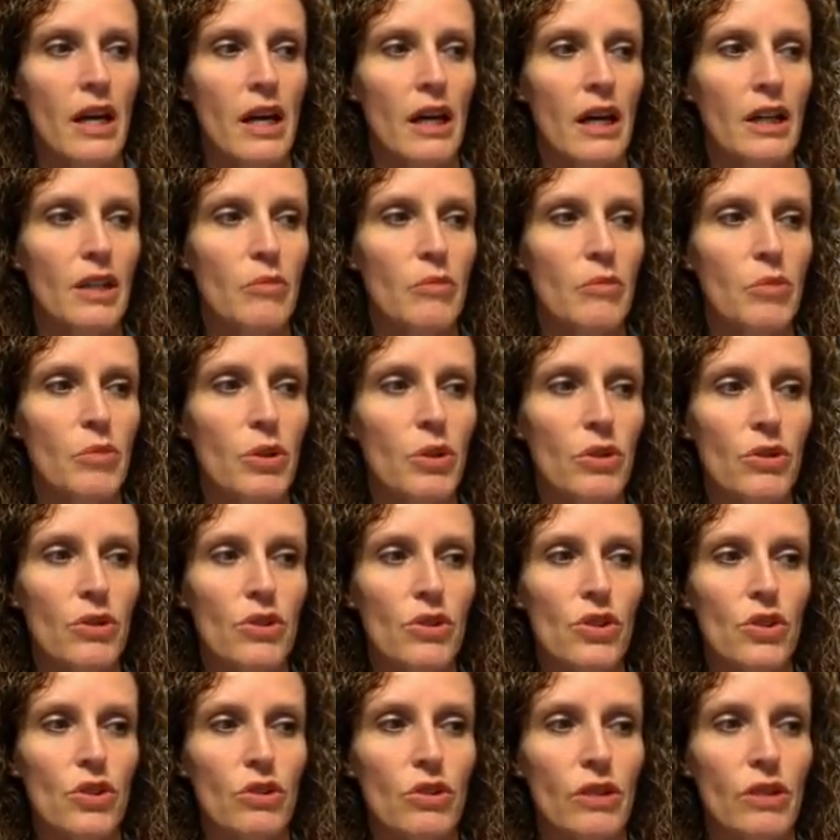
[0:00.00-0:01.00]
a computer
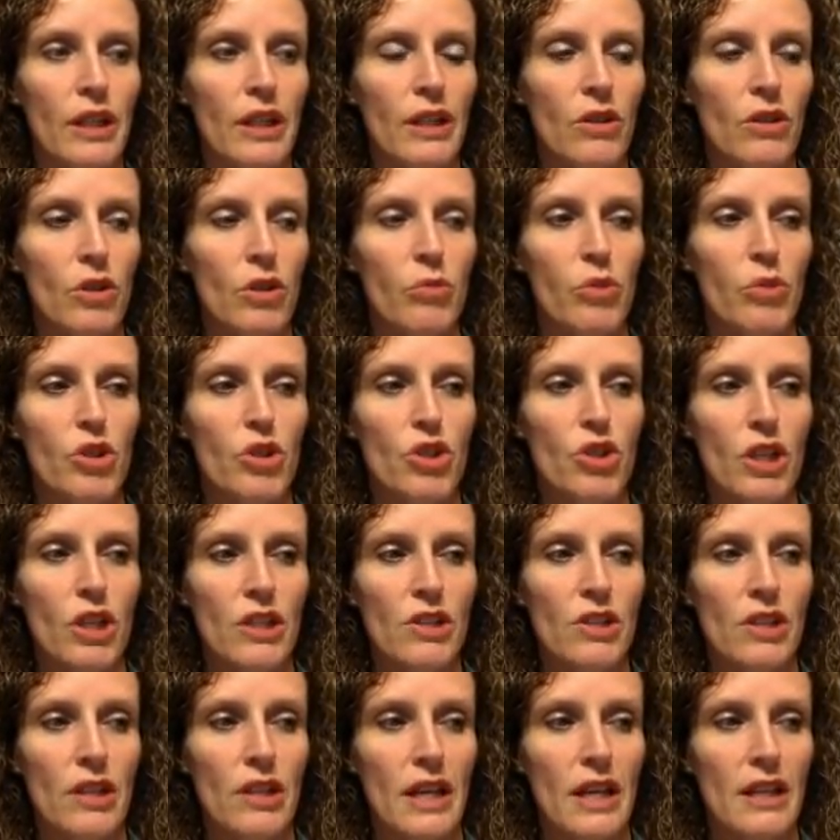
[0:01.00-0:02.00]
screen, or
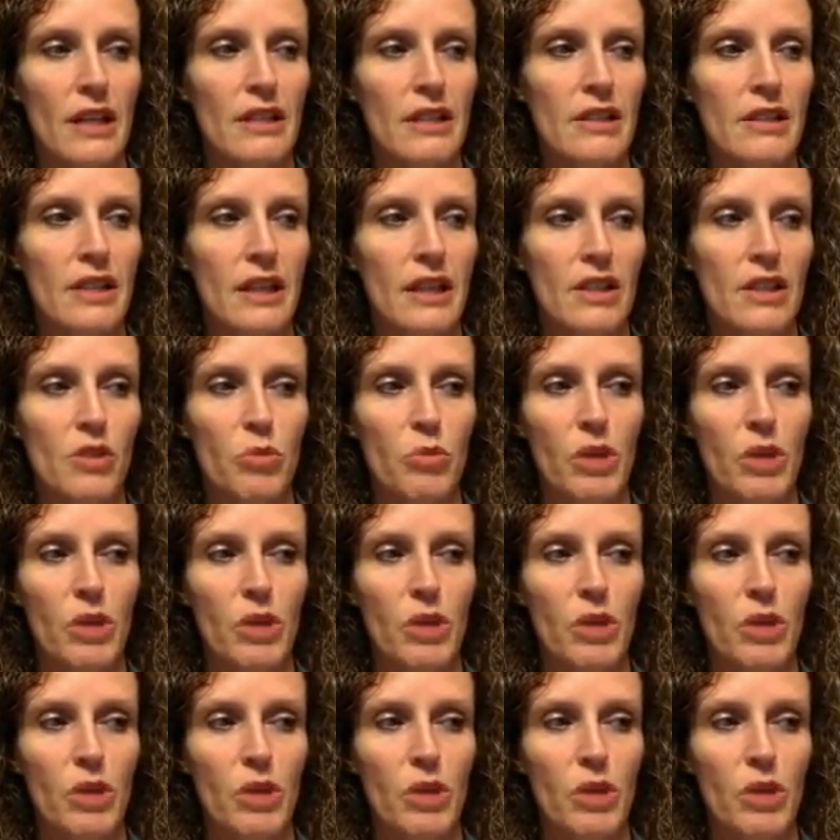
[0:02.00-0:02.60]
projection that contains